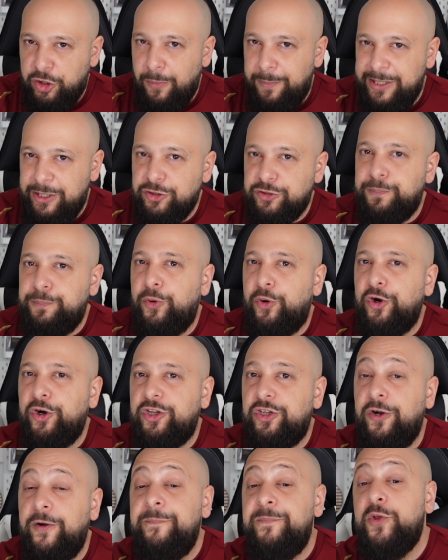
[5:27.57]
Because
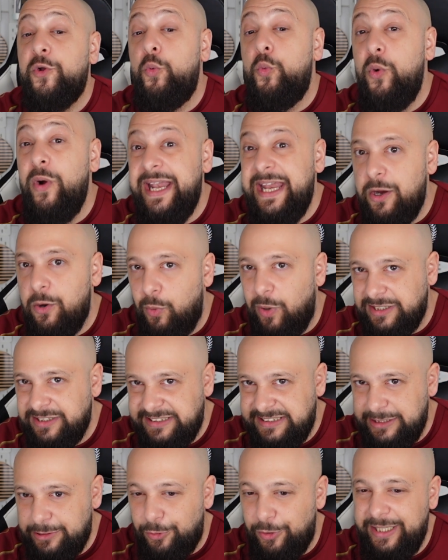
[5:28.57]
Porto, winning
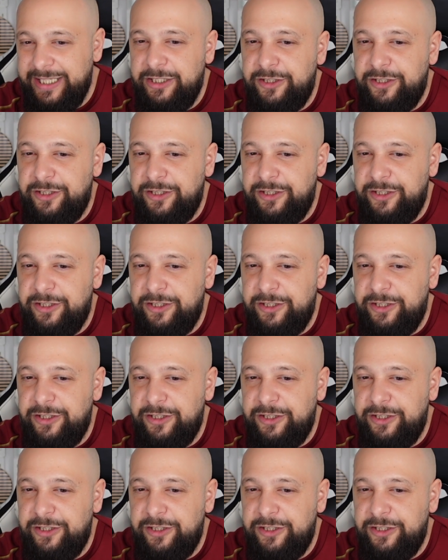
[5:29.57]
1-0 in